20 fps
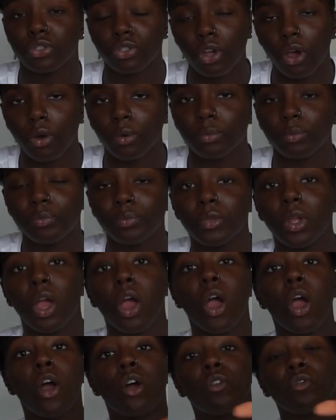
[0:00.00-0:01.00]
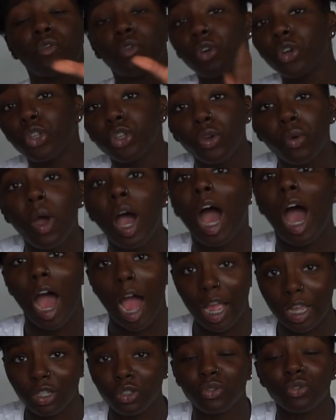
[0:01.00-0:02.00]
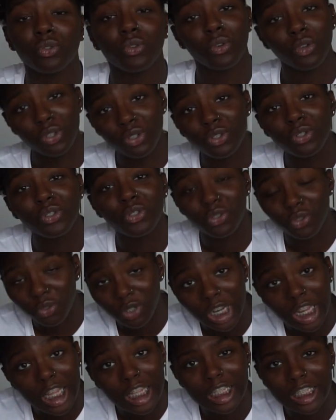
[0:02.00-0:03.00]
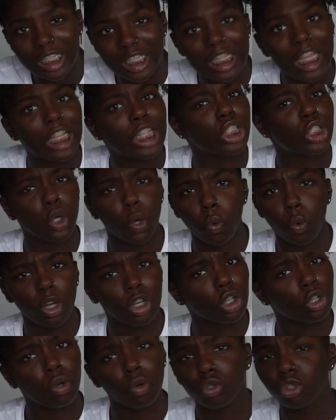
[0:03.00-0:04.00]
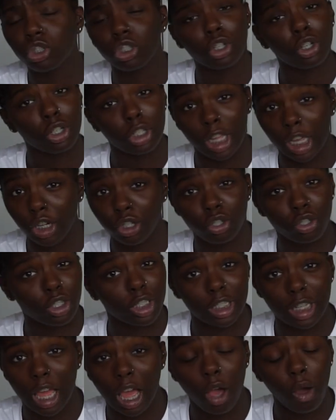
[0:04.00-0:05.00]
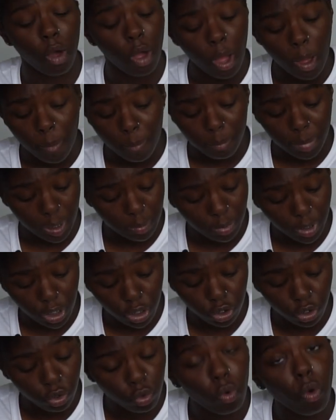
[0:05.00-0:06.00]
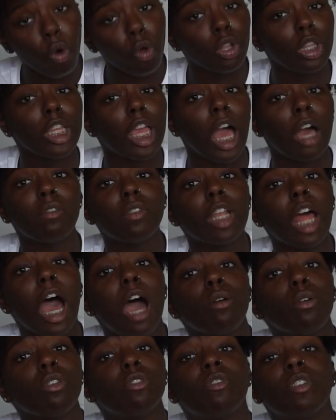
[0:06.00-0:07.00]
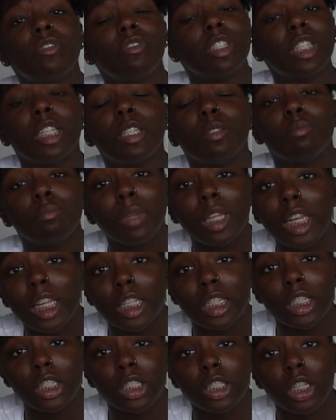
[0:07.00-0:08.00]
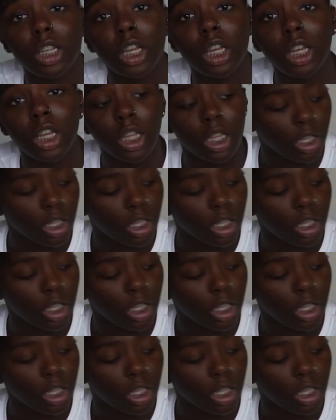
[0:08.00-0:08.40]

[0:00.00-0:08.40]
So for you high school students that don't want to go to your lectures now, baby, you only have an hour and 15 minutes.